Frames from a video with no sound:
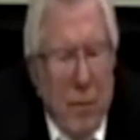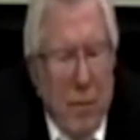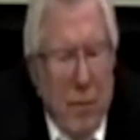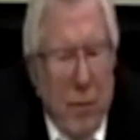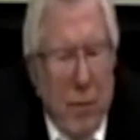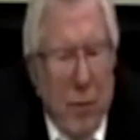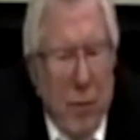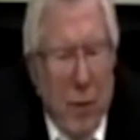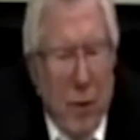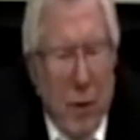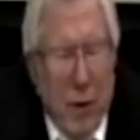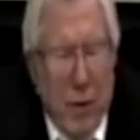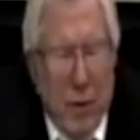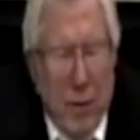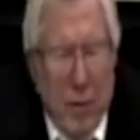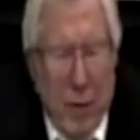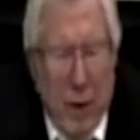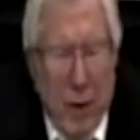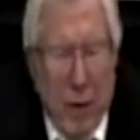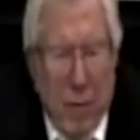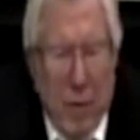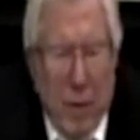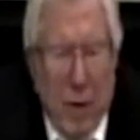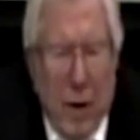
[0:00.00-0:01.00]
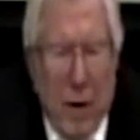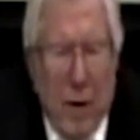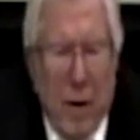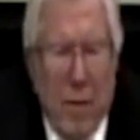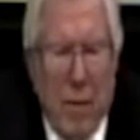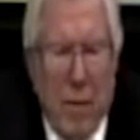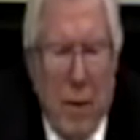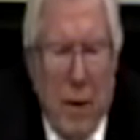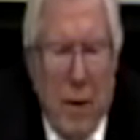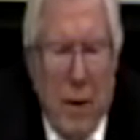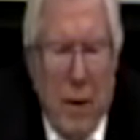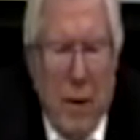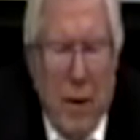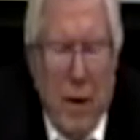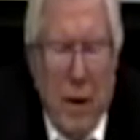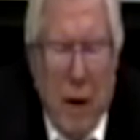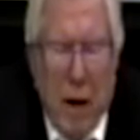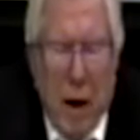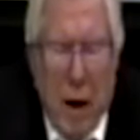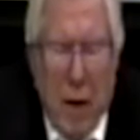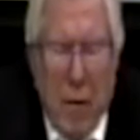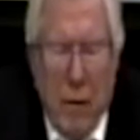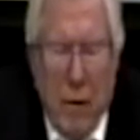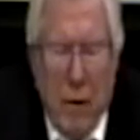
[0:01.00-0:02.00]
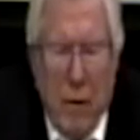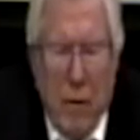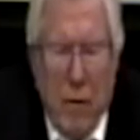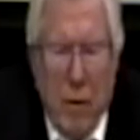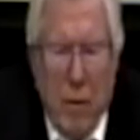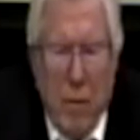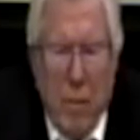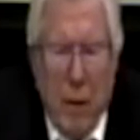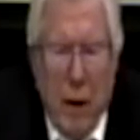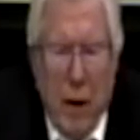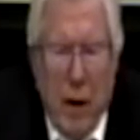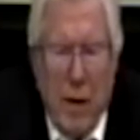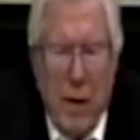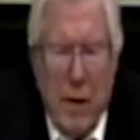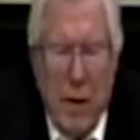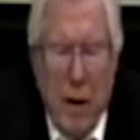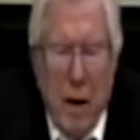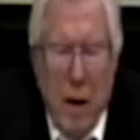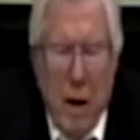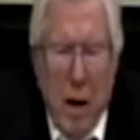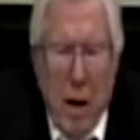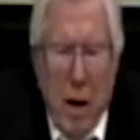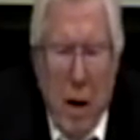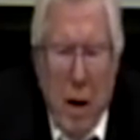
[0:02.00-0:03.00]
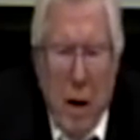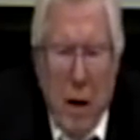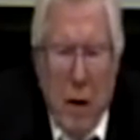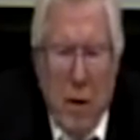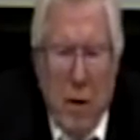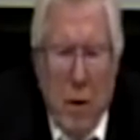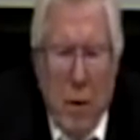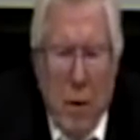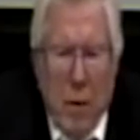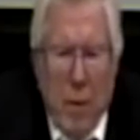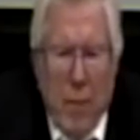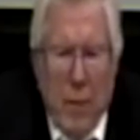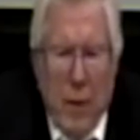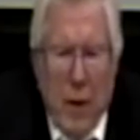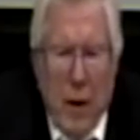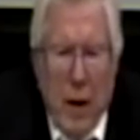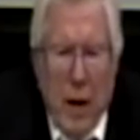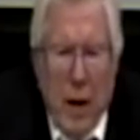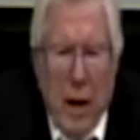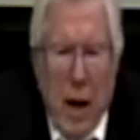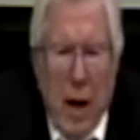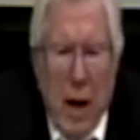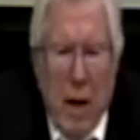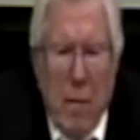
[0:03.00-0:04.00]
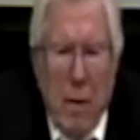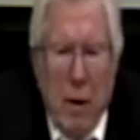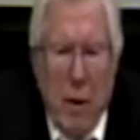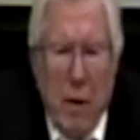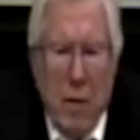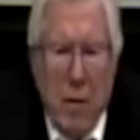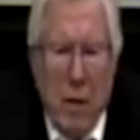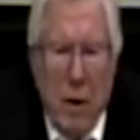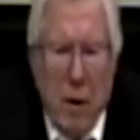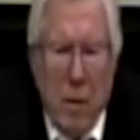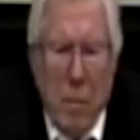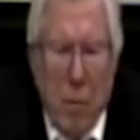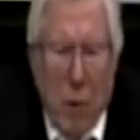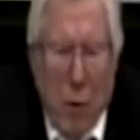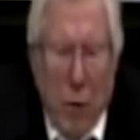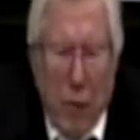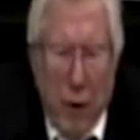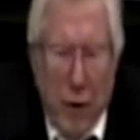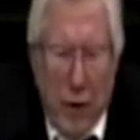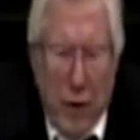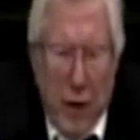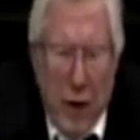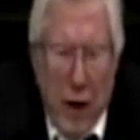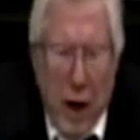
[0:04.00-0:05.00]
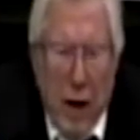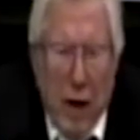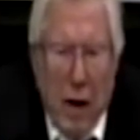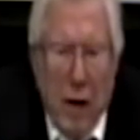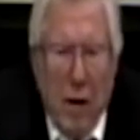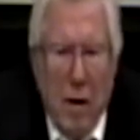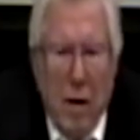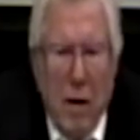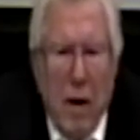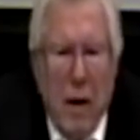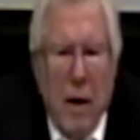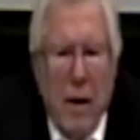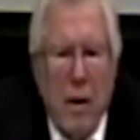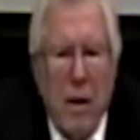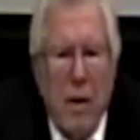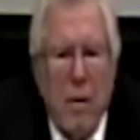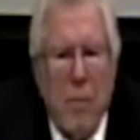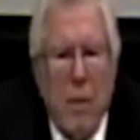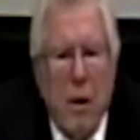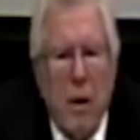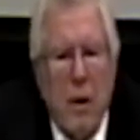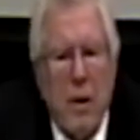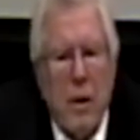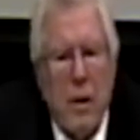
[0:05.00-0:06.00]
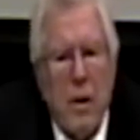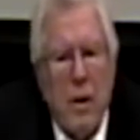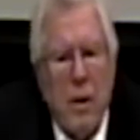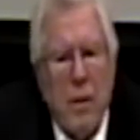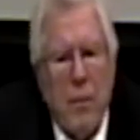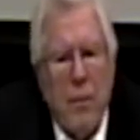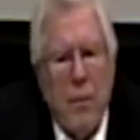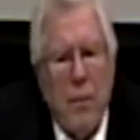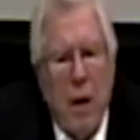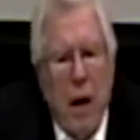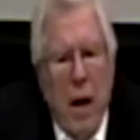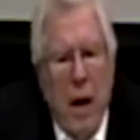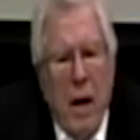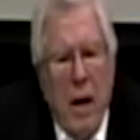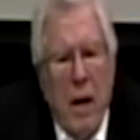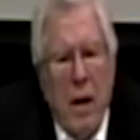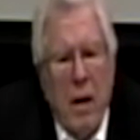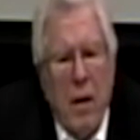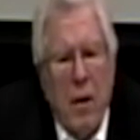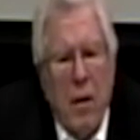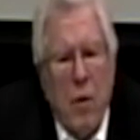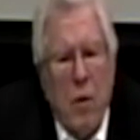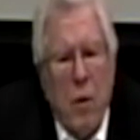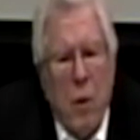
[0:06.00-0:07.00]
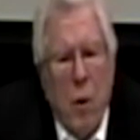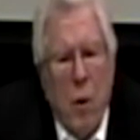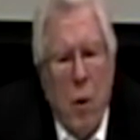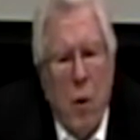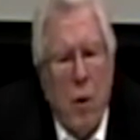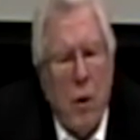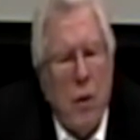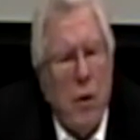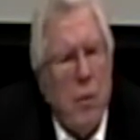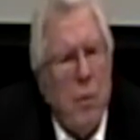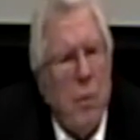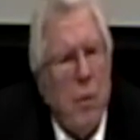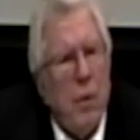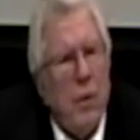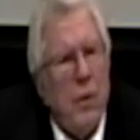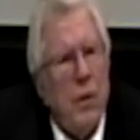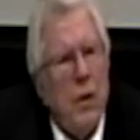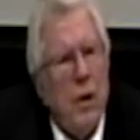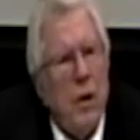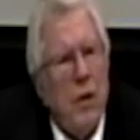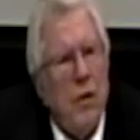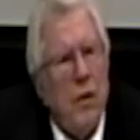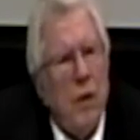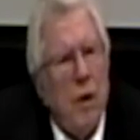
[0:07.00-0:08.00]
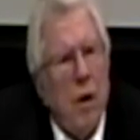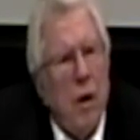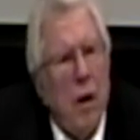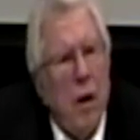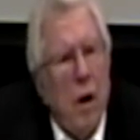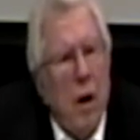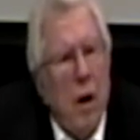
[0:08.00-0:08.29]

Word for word: furious when, when, when this encounter took place. So they came into a little motorcycle and it was a flying court procedure.